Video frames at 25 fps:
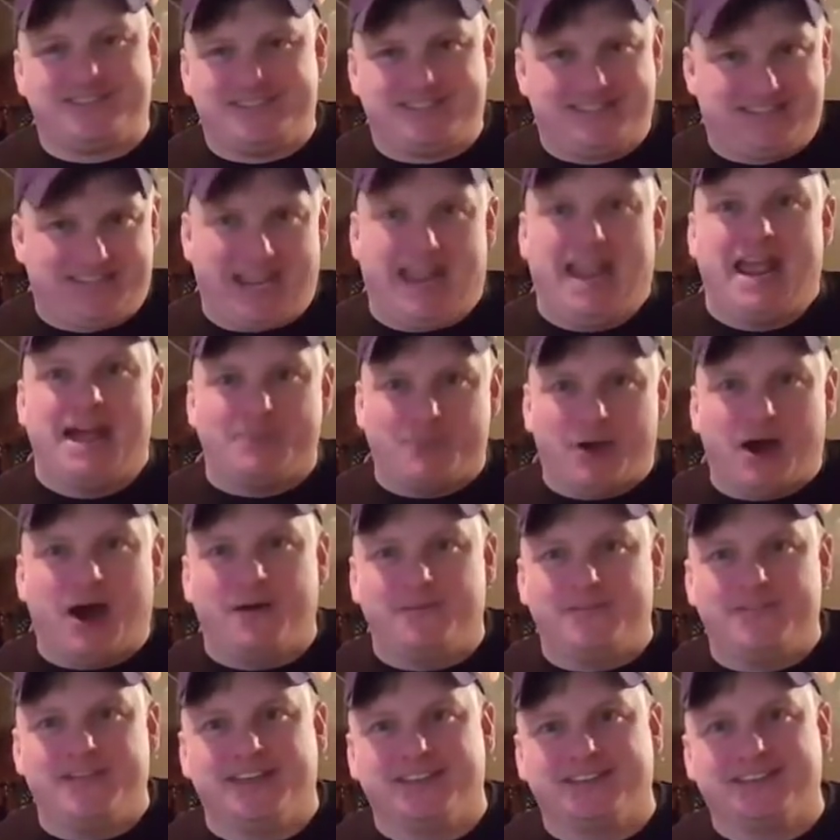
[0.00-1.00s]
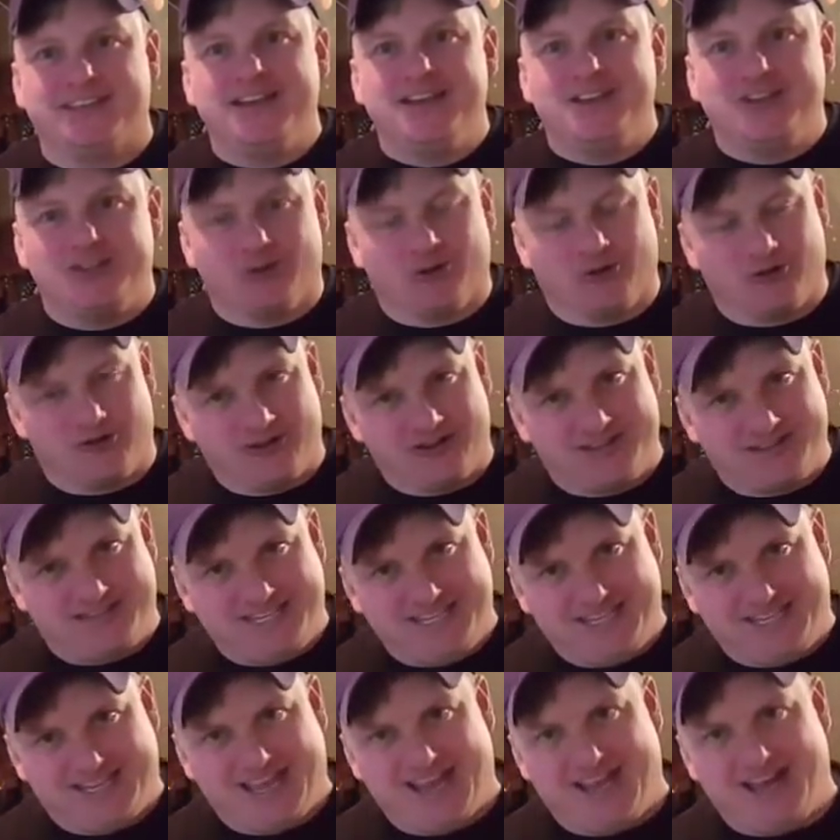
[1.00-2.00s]
damn obvious you're ordering
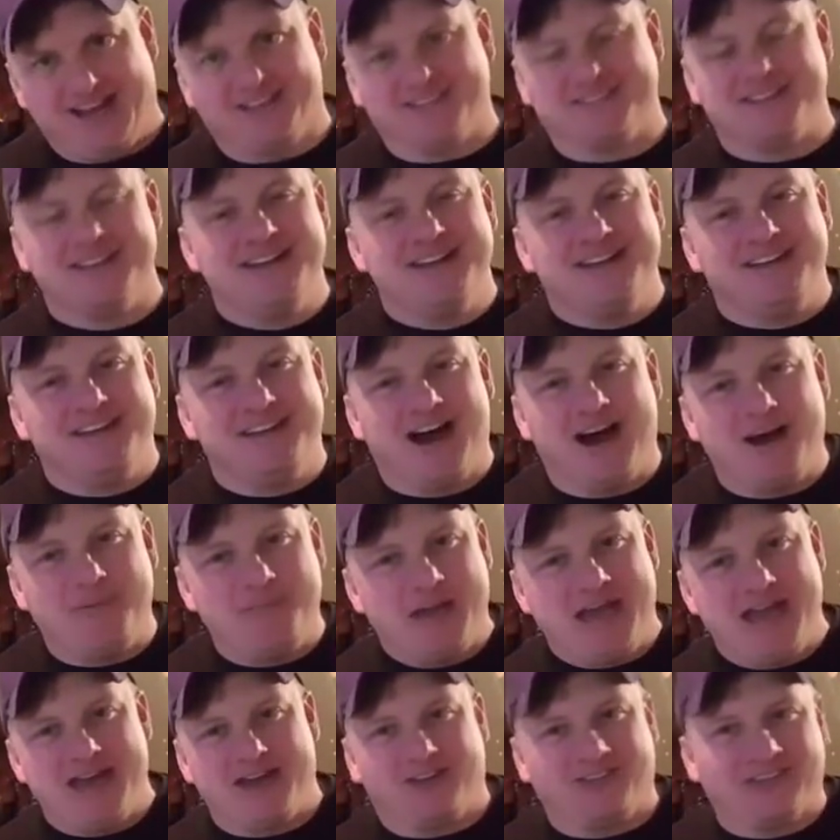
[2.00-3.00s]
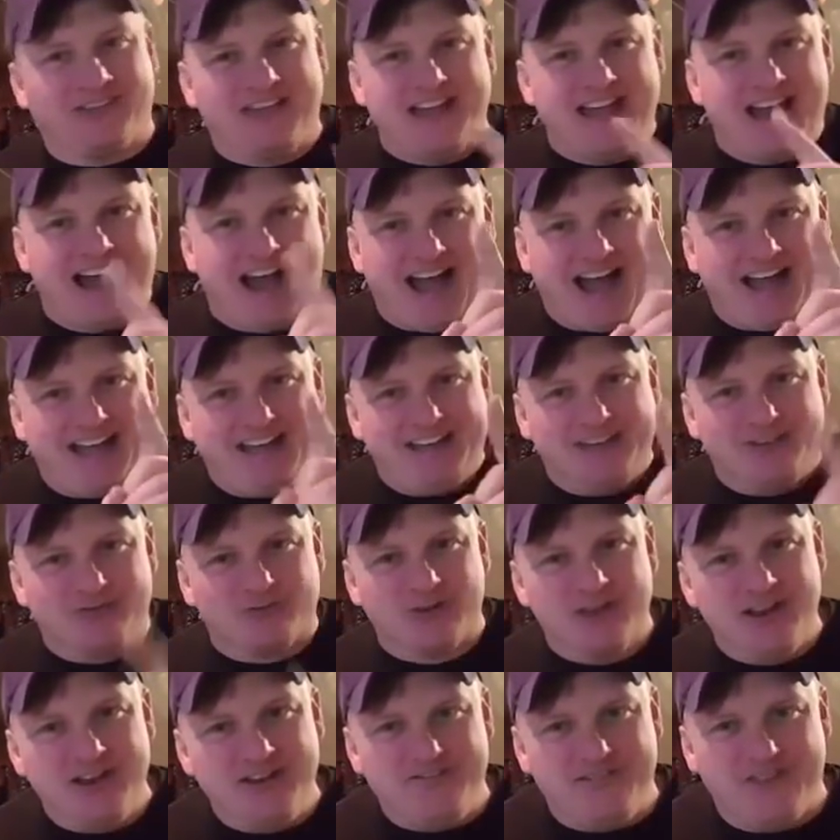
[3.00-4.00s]
decals, not panels. I didn't
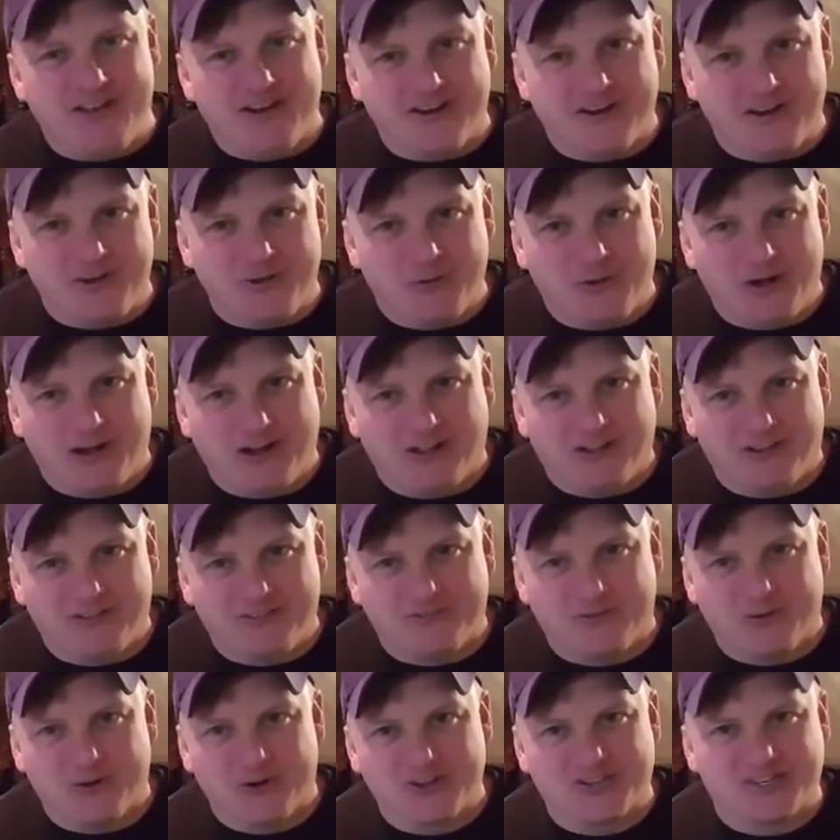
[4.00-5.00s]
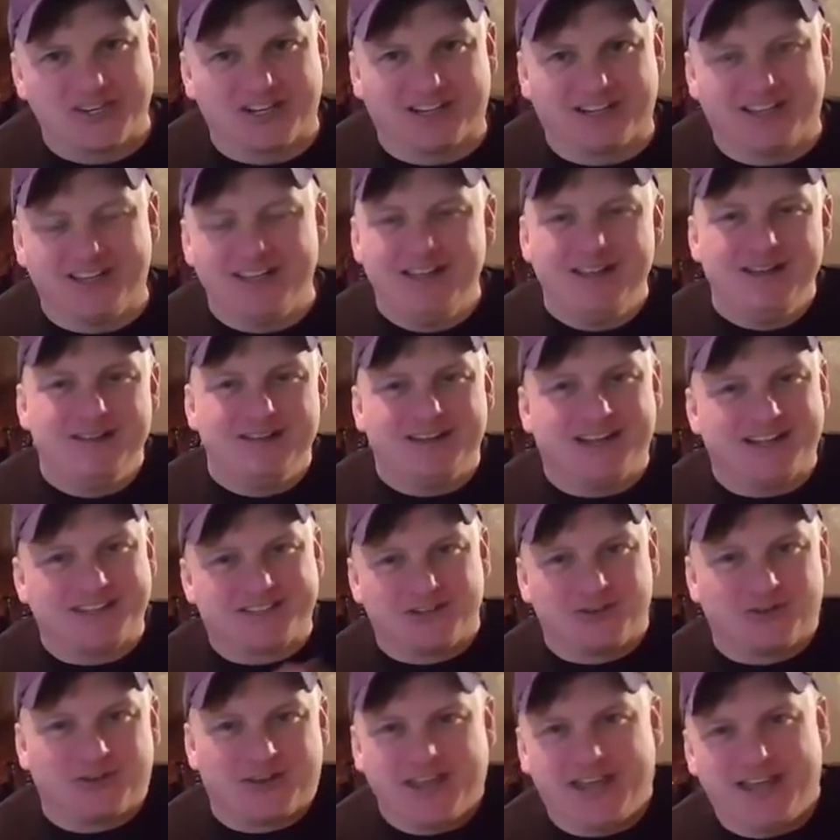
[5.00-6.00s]
read very well, unfortunately. That's
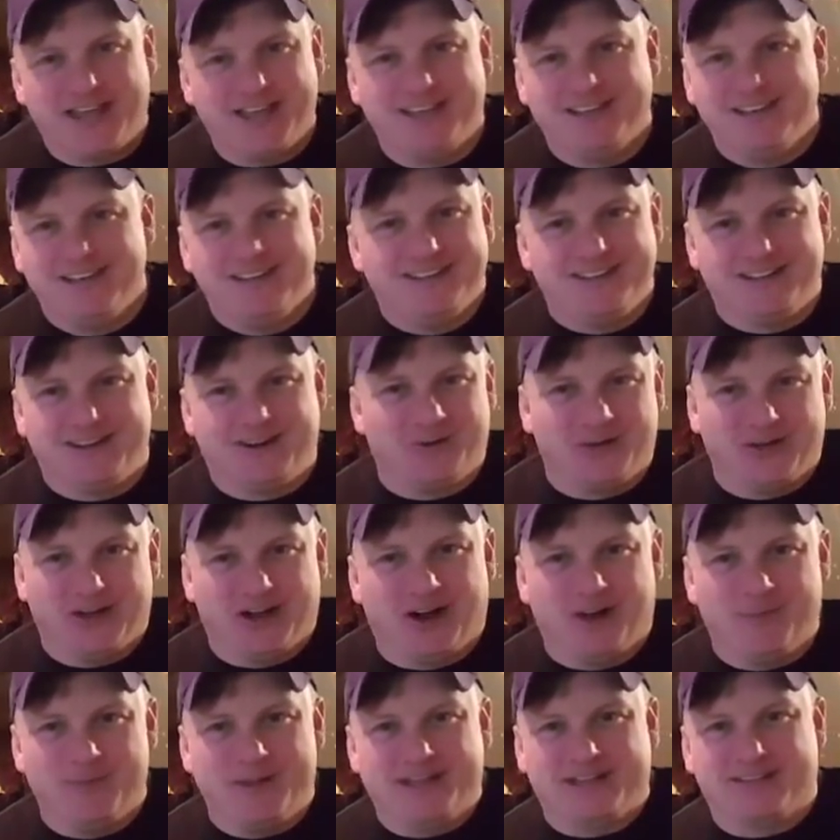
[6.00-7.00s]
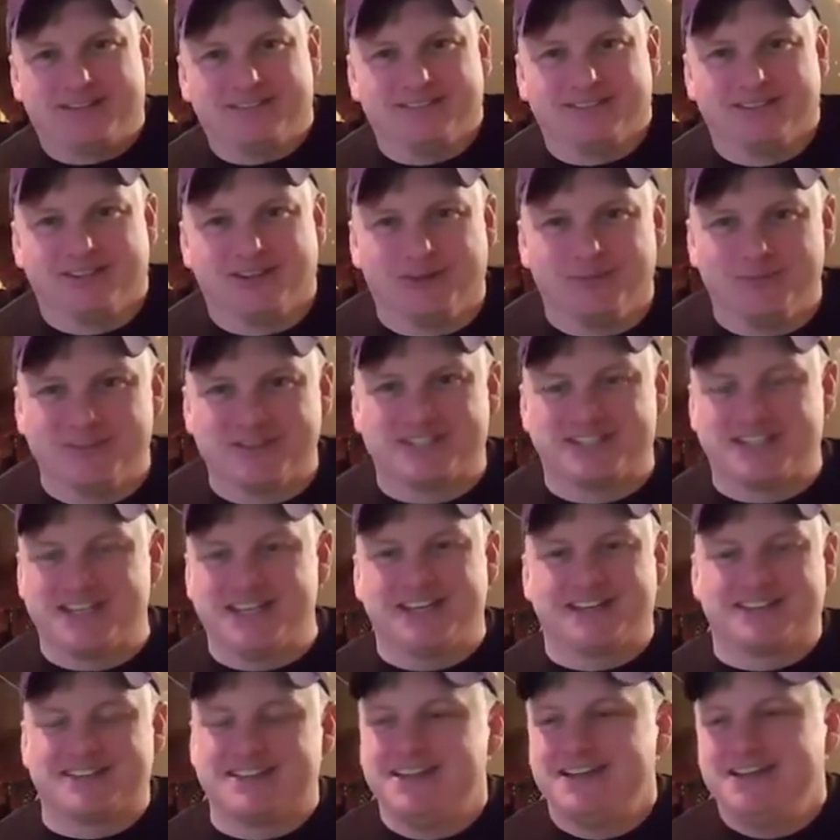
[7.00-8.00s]
okay. You know, we all make little
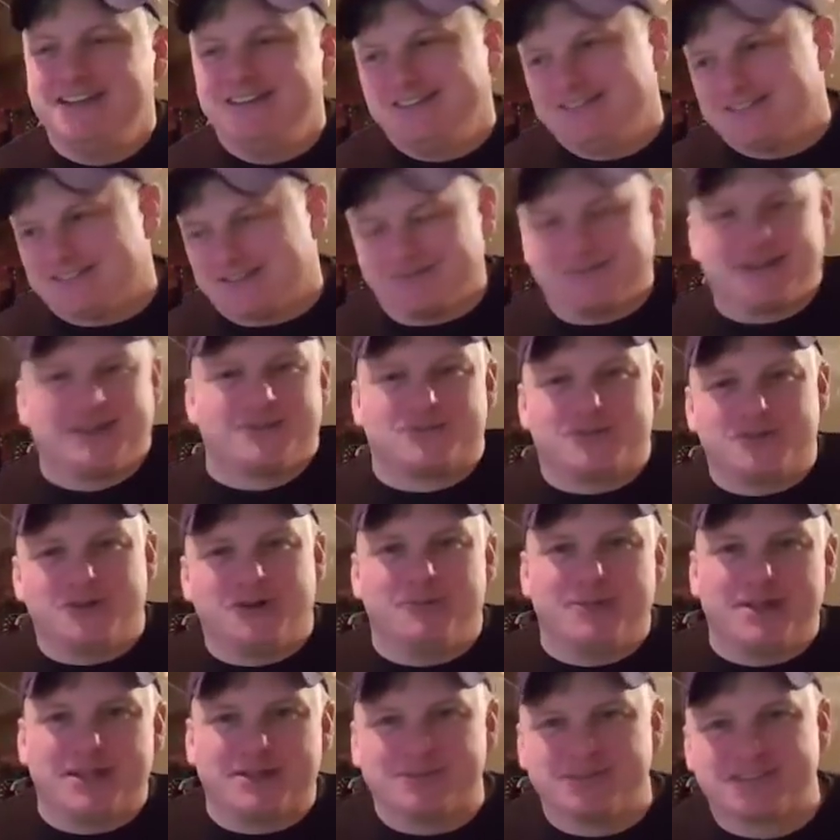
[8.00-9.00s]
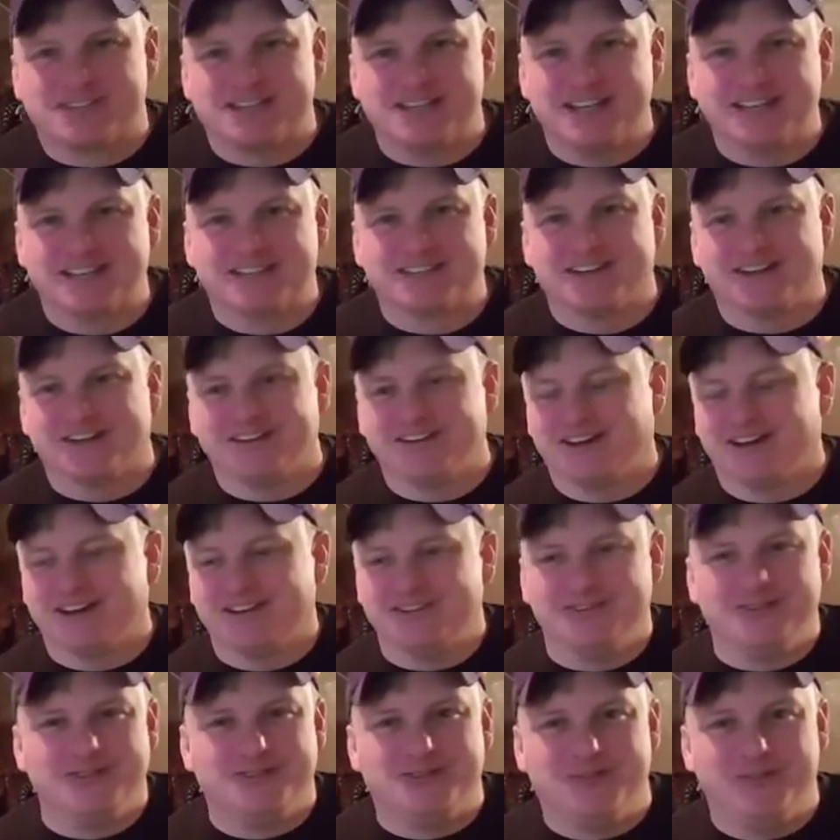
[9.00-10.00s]
mistakes. Sometimes we don't make mistakes on, on
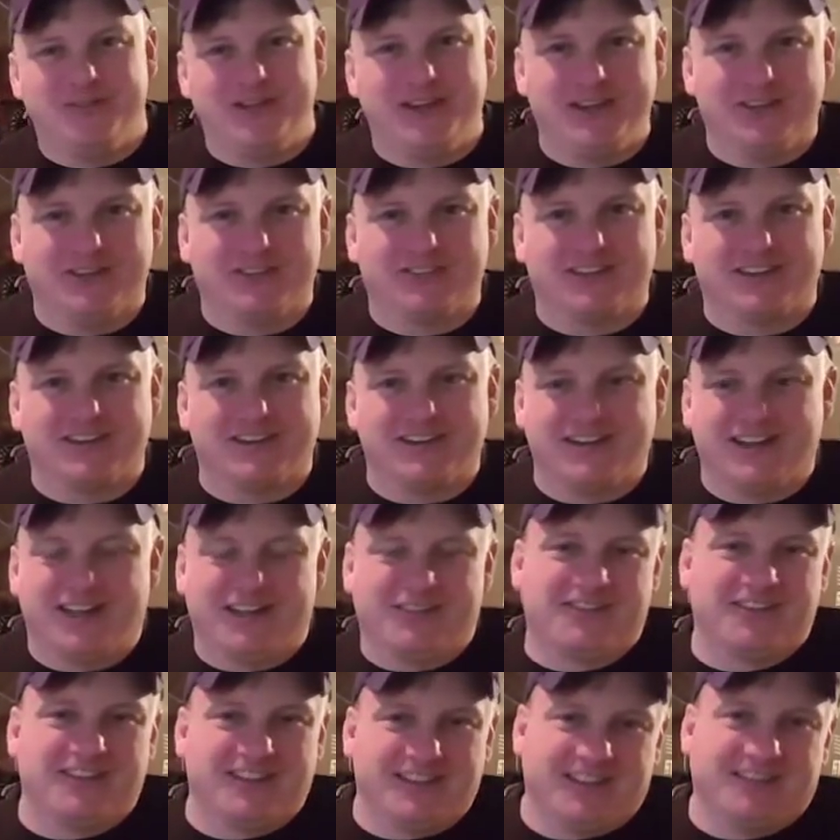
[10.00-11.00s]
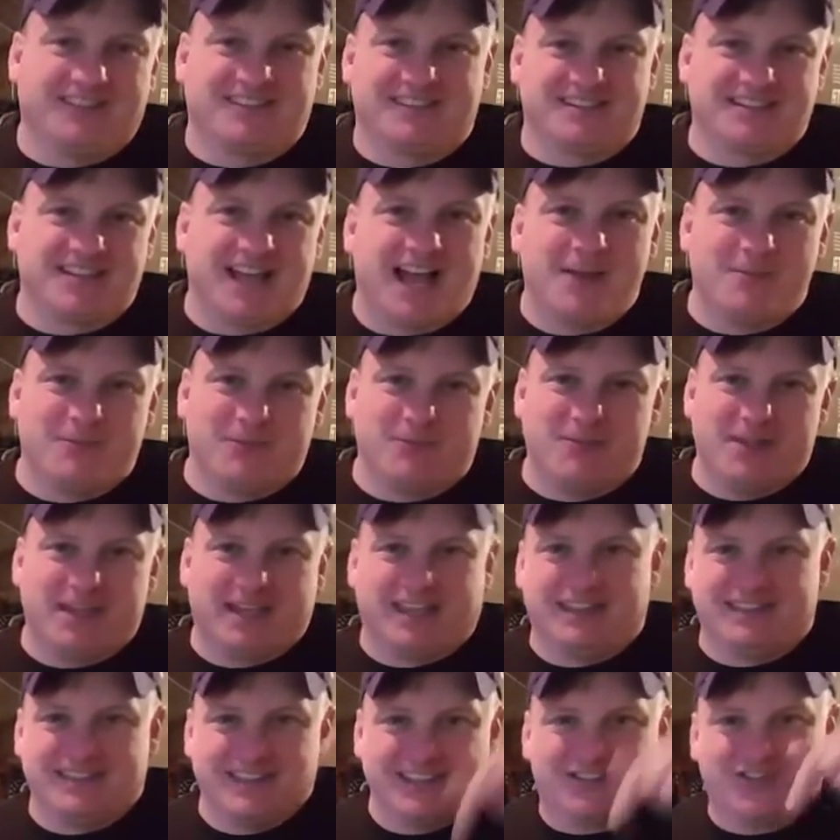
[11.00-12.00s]
YouTube videos that at the, at the time of
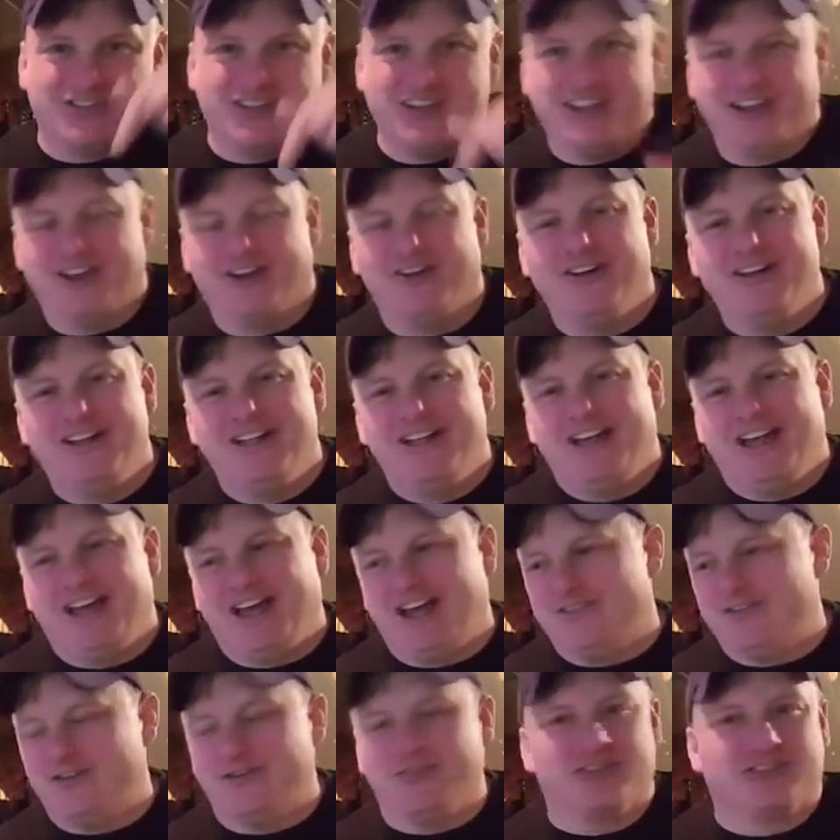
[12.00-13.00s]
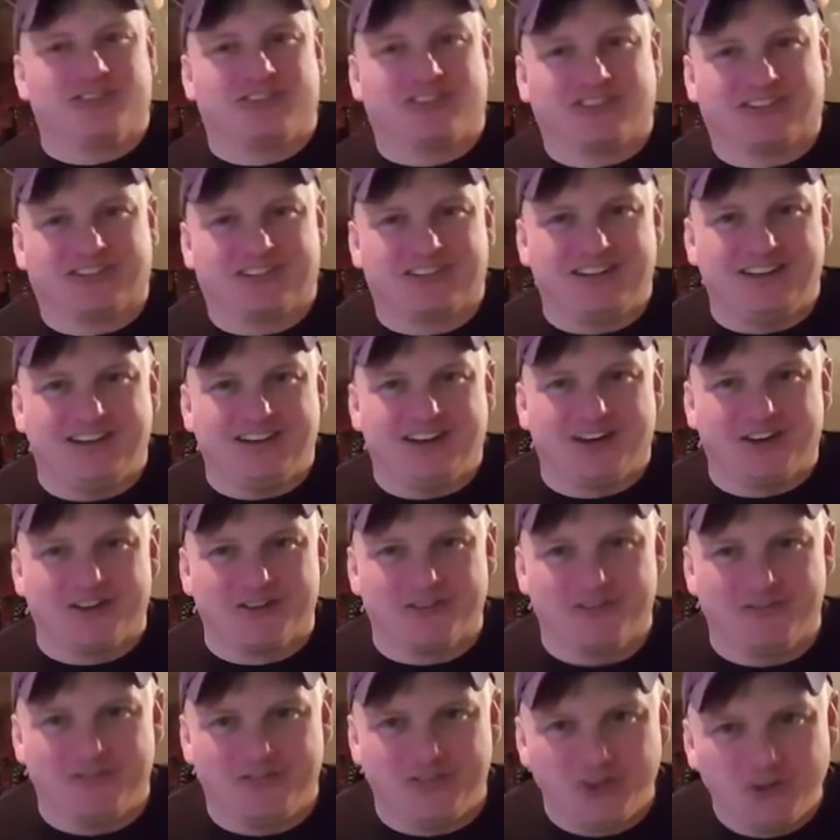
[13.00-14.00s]
making this video have over sixteen
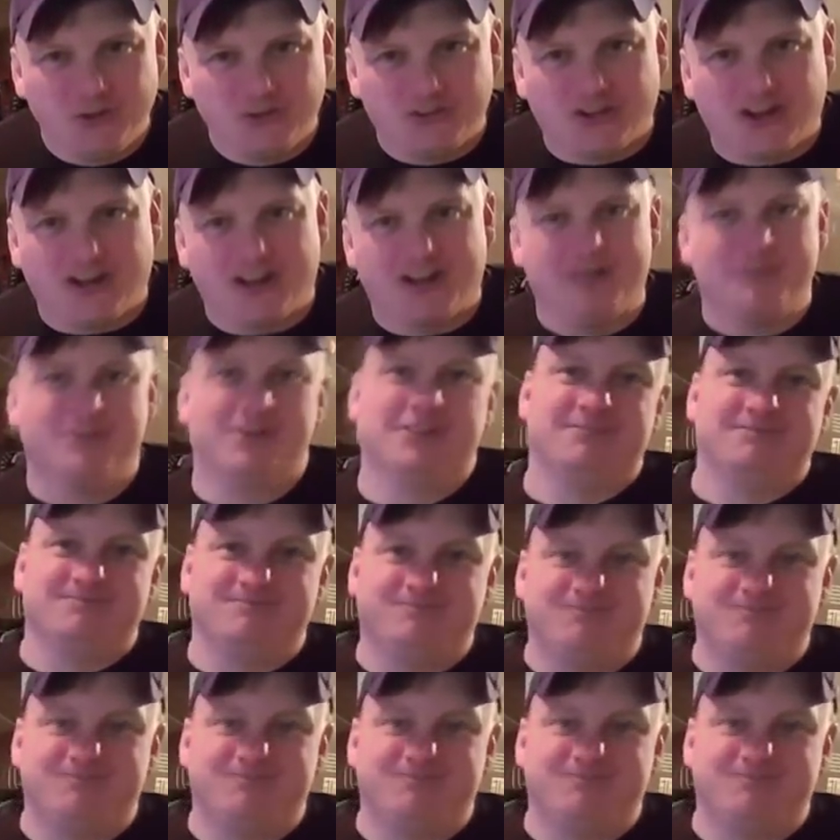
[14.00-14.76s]
hundred views on it, but